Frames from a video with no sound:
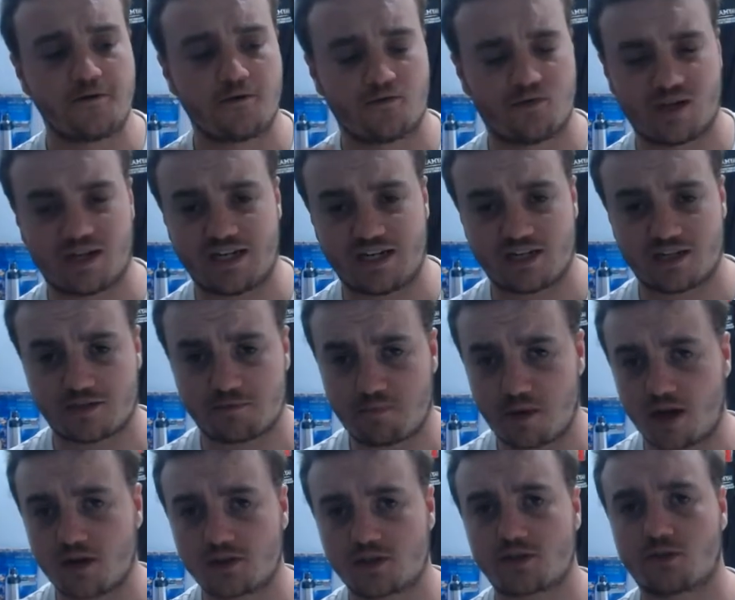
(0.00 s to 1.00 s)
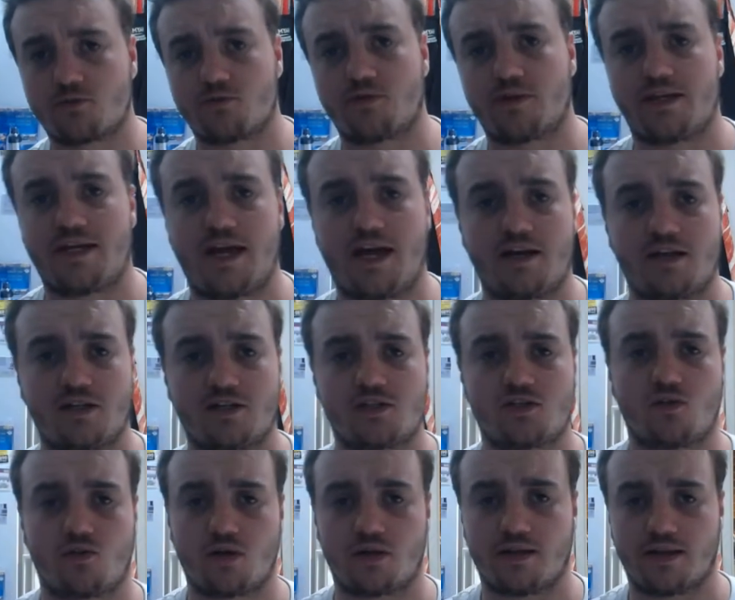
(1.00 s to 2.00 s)
really does punch through at the end and
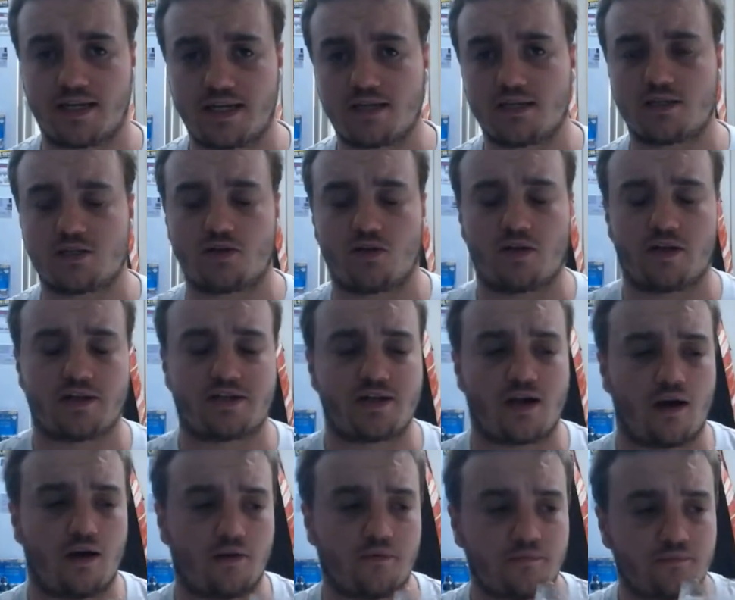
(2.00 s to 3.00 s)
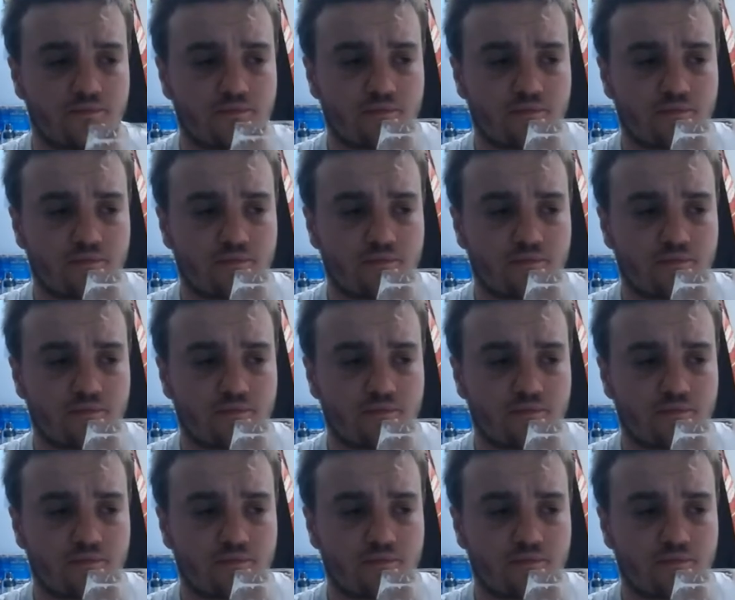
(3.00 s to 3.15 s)
sort of lingers on the tongue